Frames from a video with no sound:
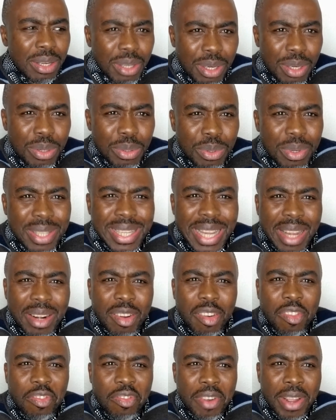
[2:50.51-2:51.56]
do this kind
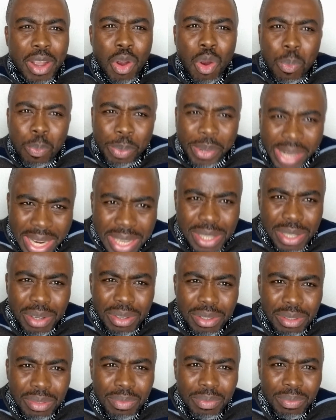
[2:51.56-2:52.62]
of
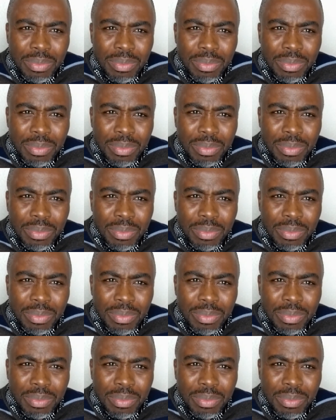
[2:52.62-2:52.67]
operation?